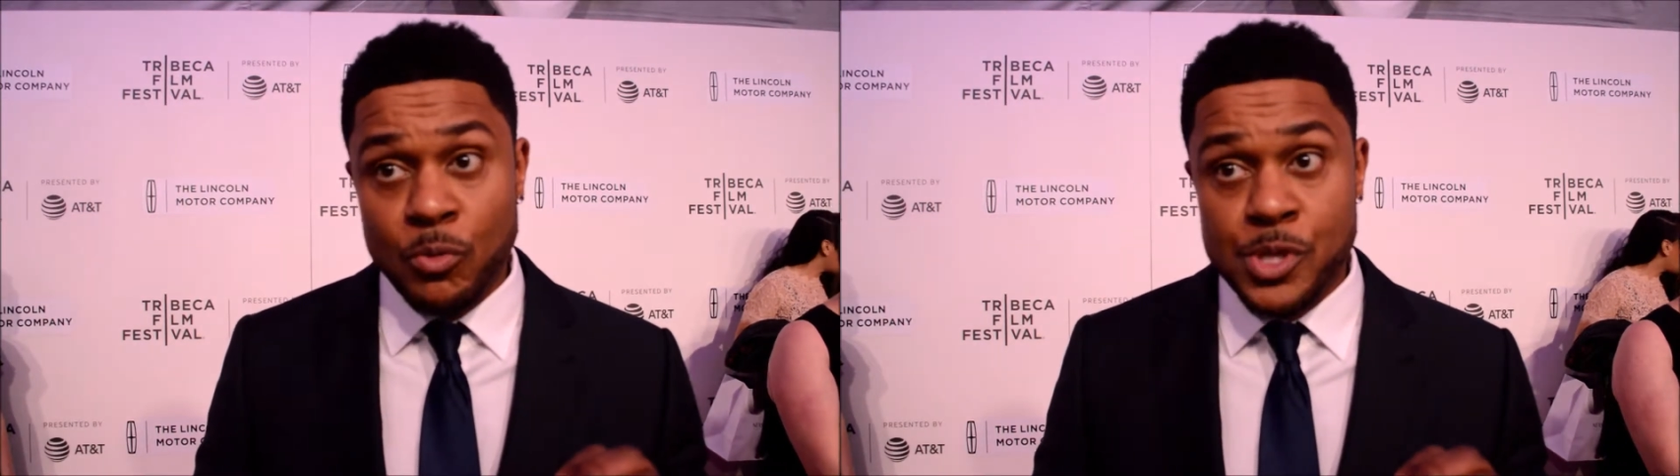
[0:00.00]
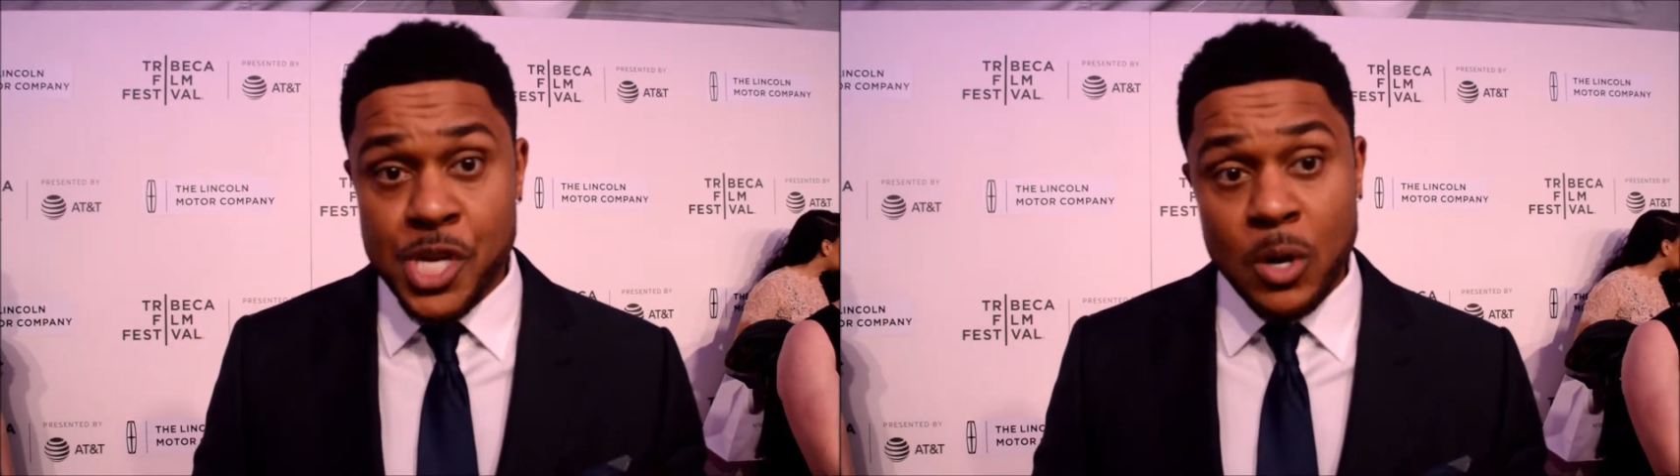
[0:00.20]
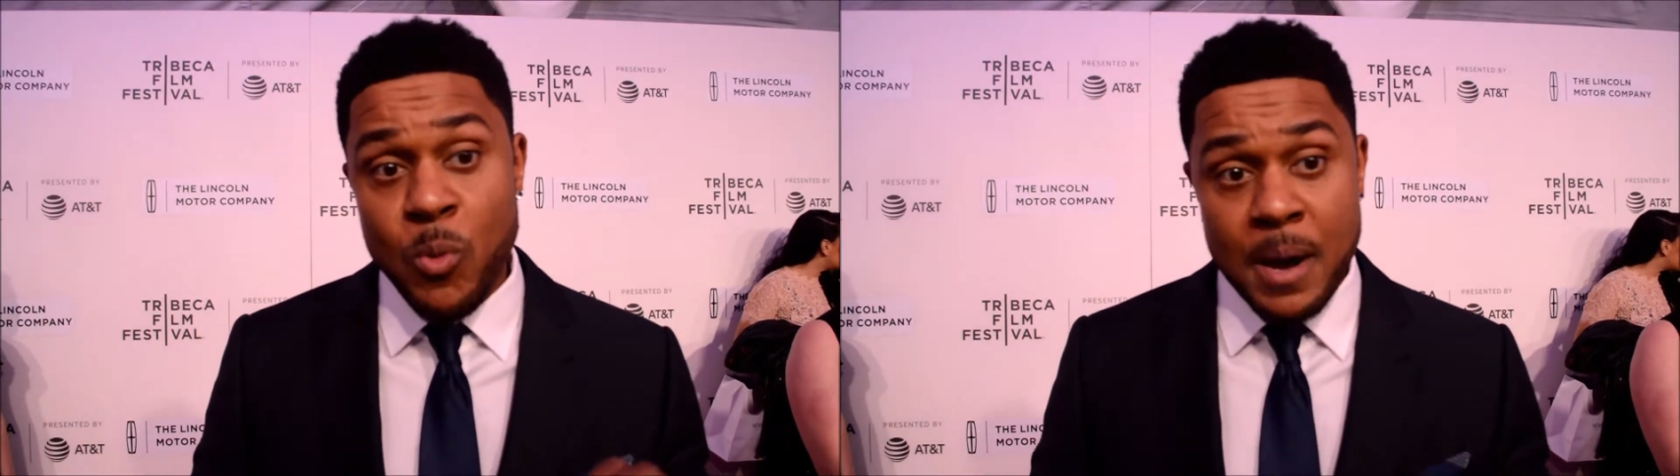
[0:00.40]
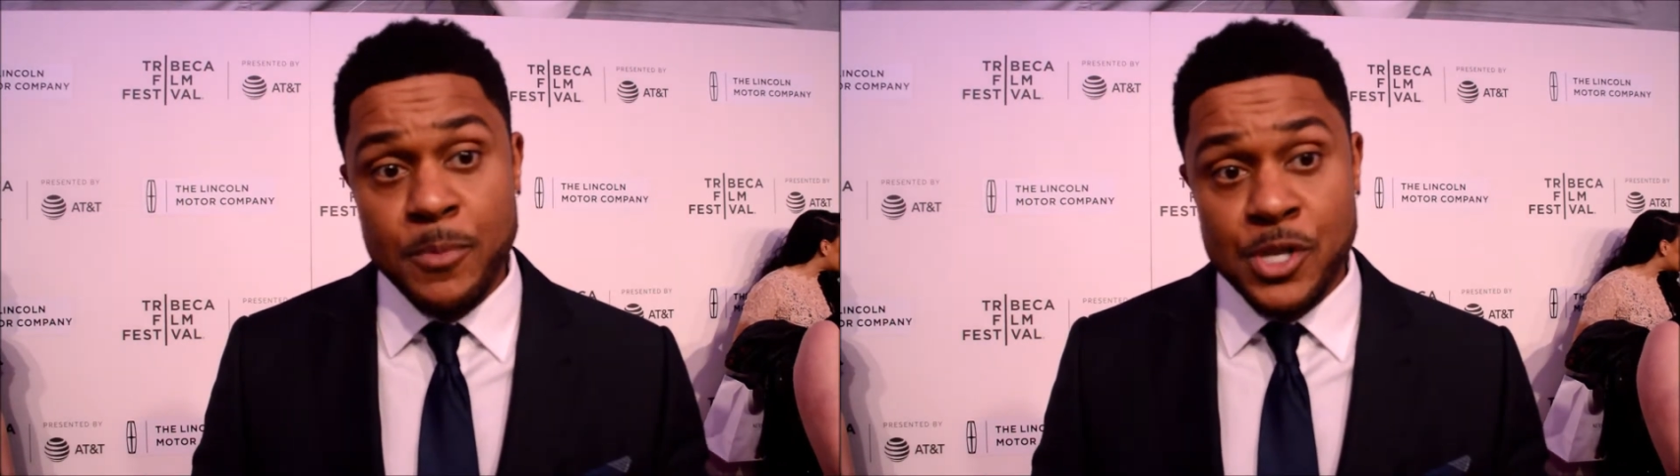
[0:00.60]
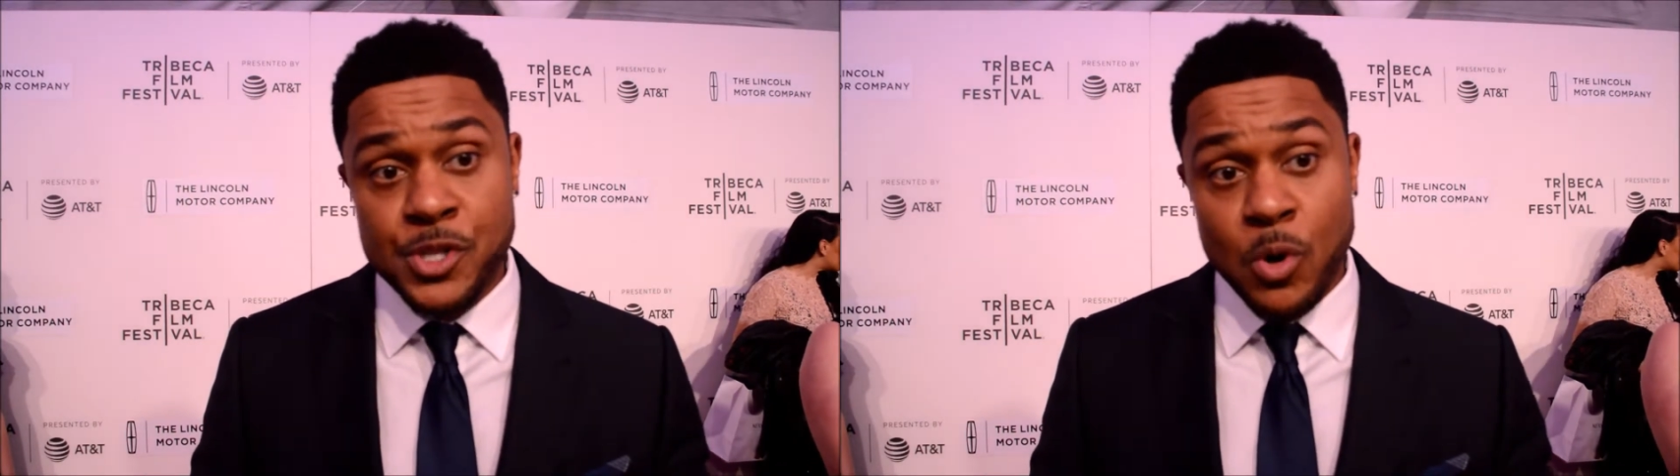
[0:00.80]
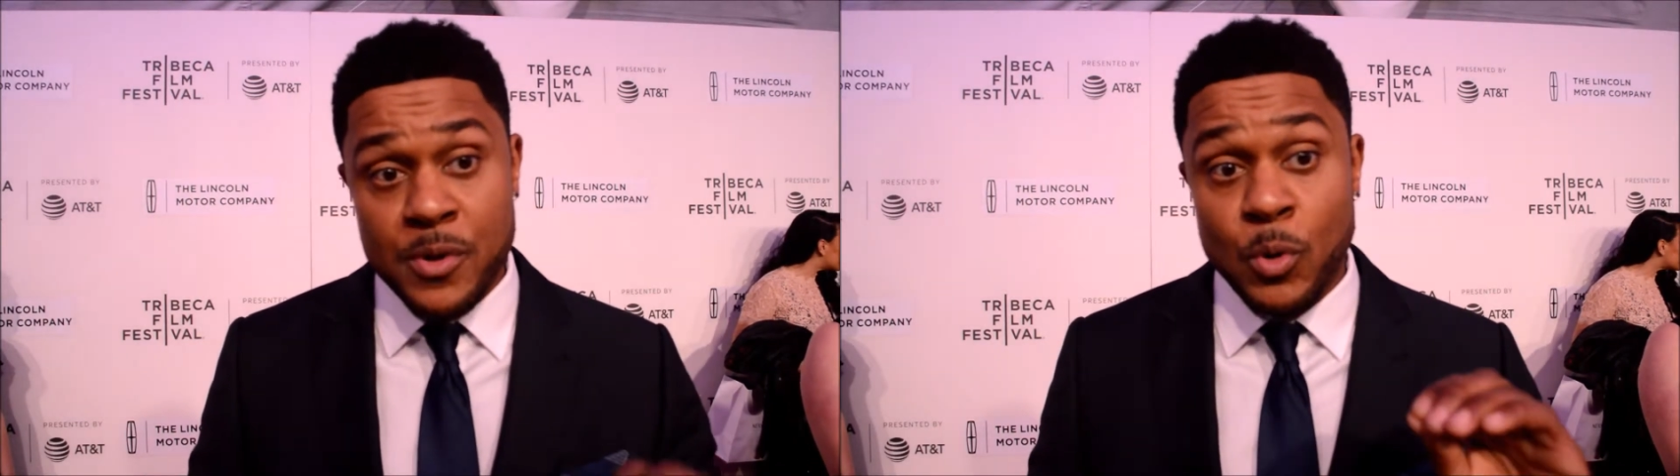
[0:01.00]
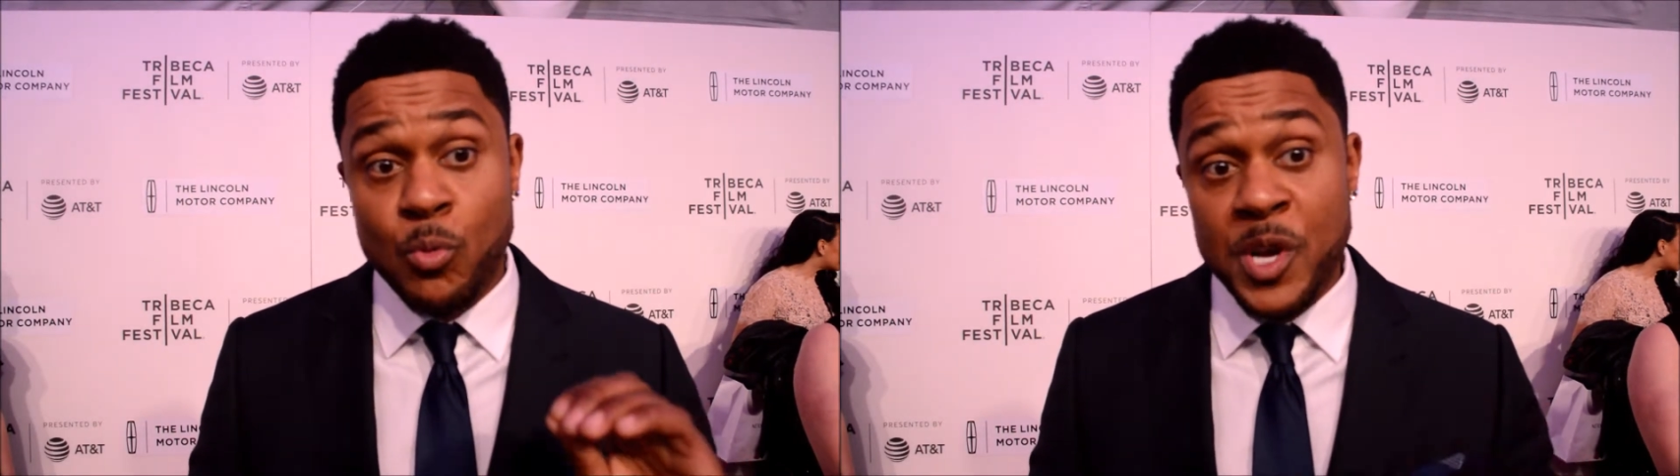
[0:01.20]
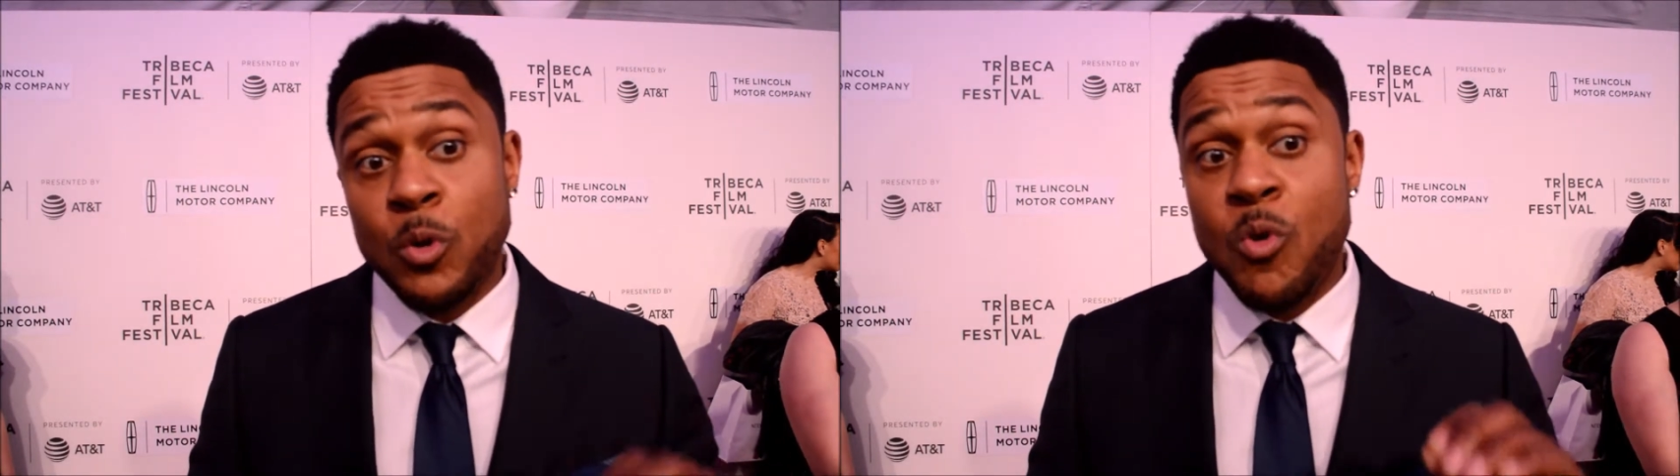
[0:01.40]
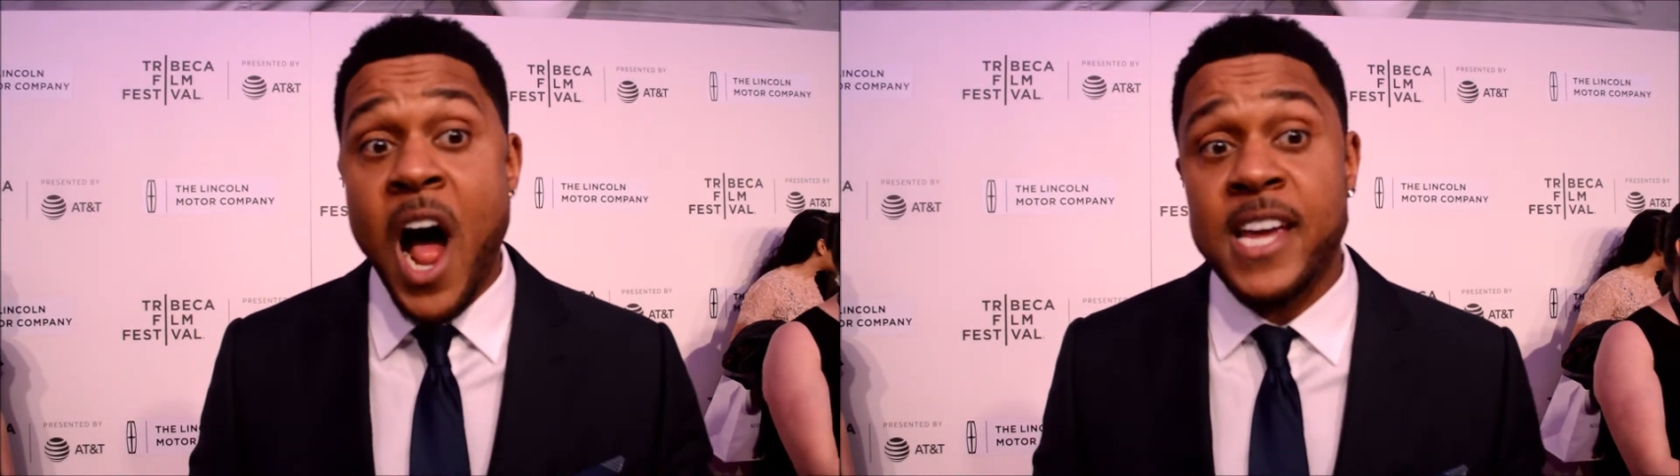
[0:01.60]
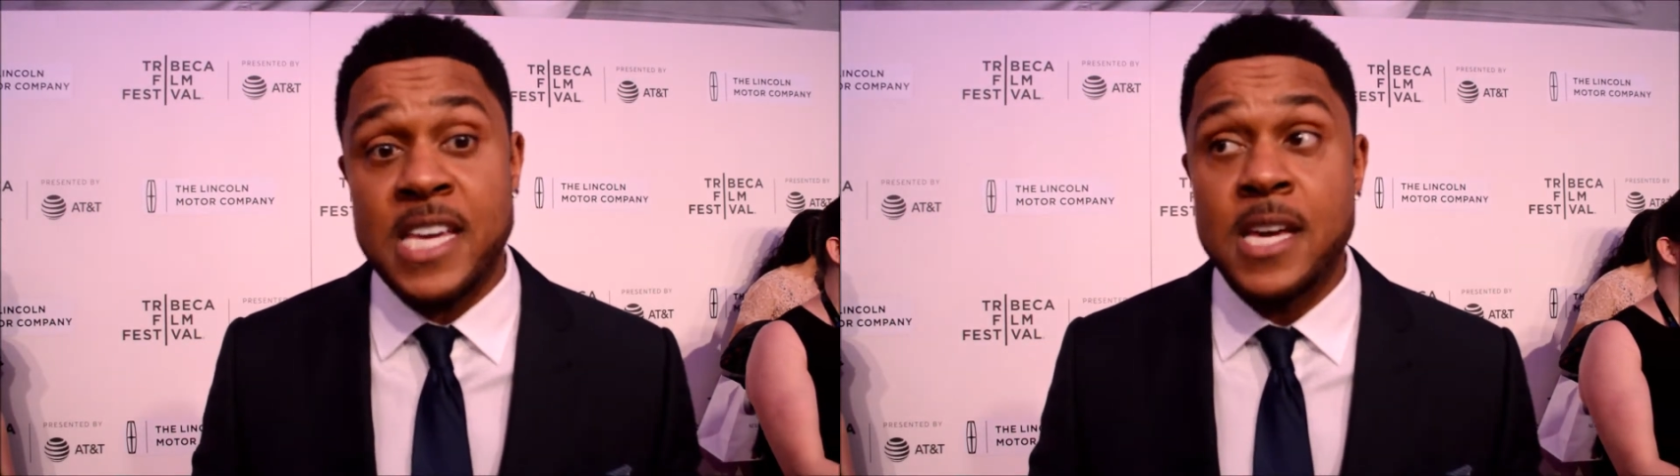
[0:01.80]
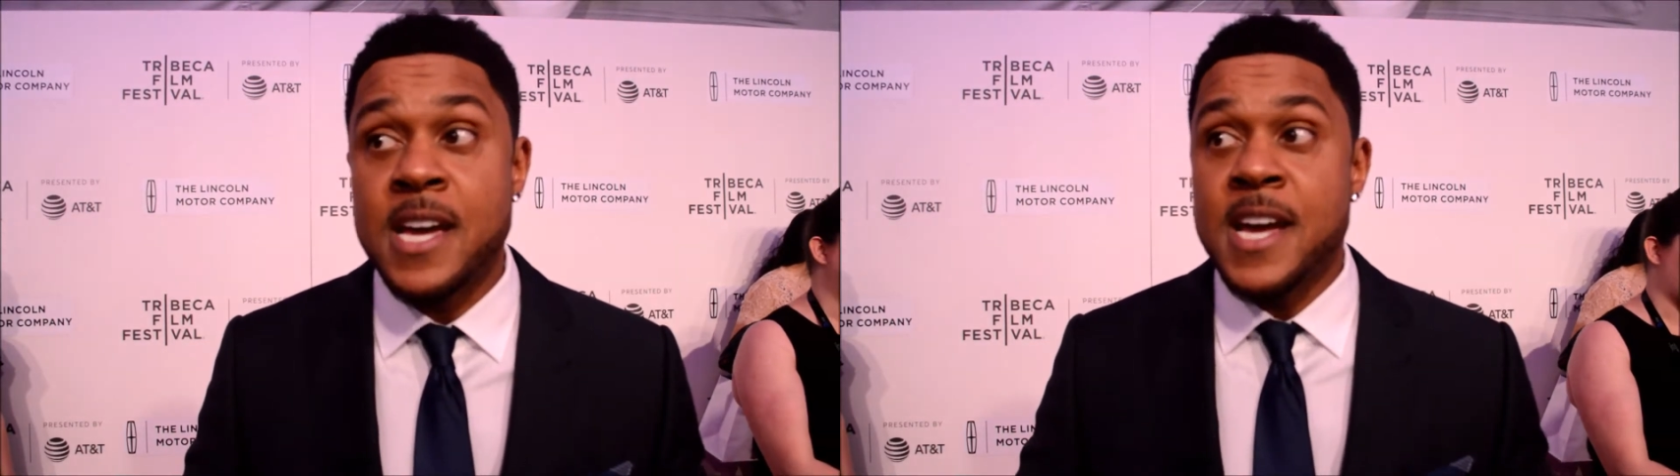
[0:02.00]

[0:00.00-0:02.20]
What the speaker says: Chuck Wepner story, the real Rocky.